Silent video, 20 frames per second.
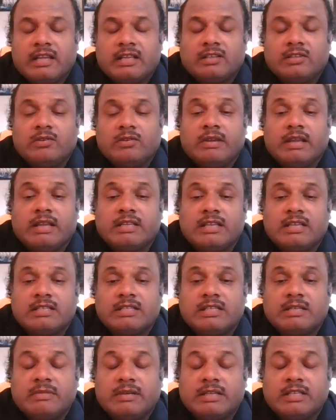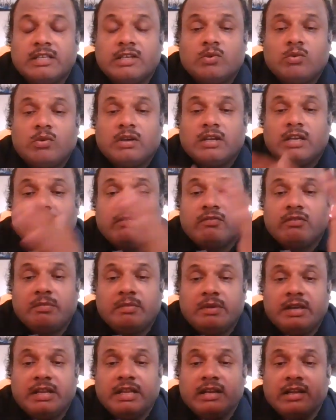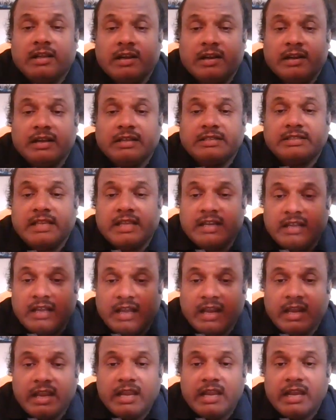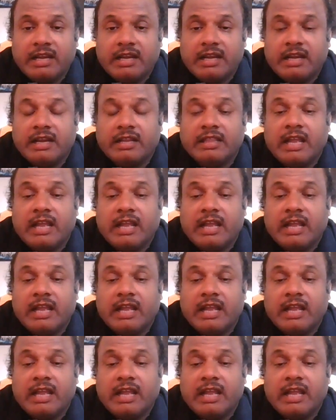You can just imagine 215 countries are created.